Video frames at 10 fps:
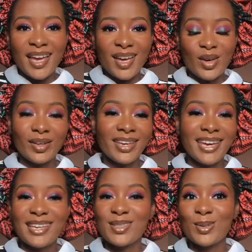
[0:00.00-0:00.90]
Okay
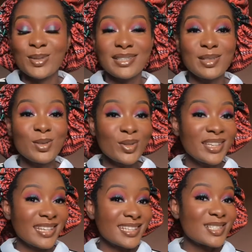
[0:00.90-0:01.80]
guys, so the
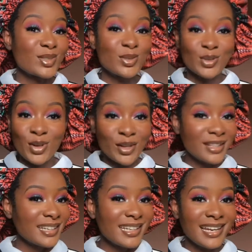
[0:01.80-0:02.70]
look is
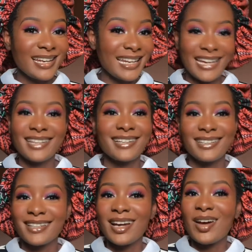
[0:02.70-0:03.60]
done, like
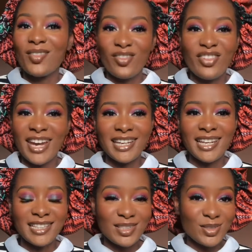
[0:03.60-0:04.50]

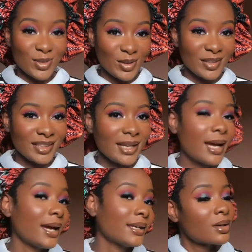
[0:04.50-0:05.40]
finally done,
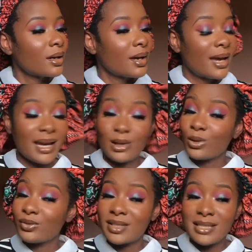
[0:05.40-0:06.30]
and I
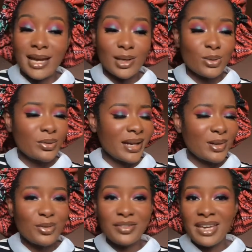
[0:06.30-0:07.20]
love this eye look. I
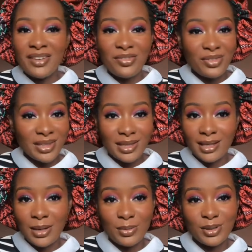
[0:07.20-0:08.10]
love
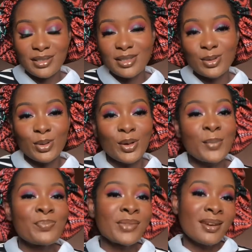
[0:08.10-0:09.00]
everything about this look.
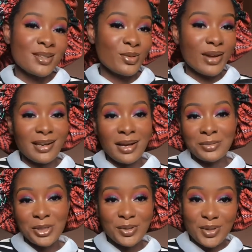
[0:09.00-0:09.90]
So right I'm
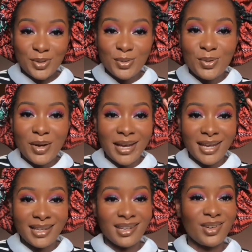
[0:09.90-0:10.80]
just going to go
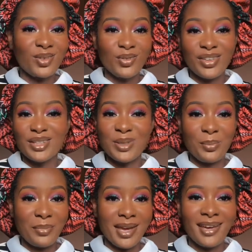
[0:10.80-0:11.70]
ahead and fix
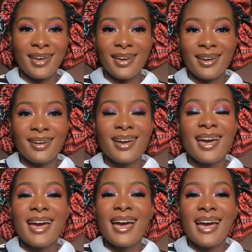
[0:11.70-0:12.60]
up my hair,
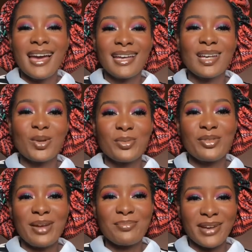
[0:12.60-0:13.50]
and I'll be
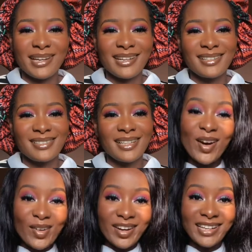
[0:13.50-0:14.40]
right back.
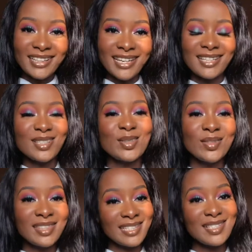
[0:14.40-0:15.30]
Alright guys, so
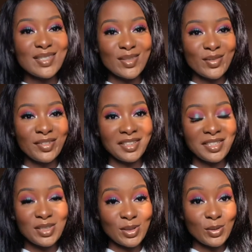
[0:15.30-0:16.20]
this is the
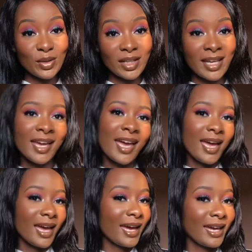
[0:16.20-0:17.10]
finished look,
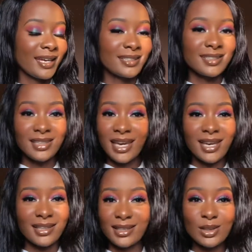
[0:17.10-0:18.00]
and
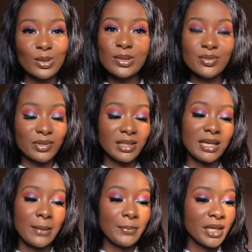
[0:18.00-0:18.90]
yeah, it looks really
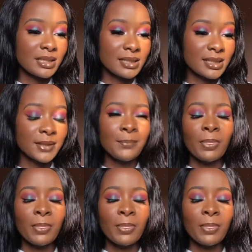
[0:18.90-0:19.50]
amazing.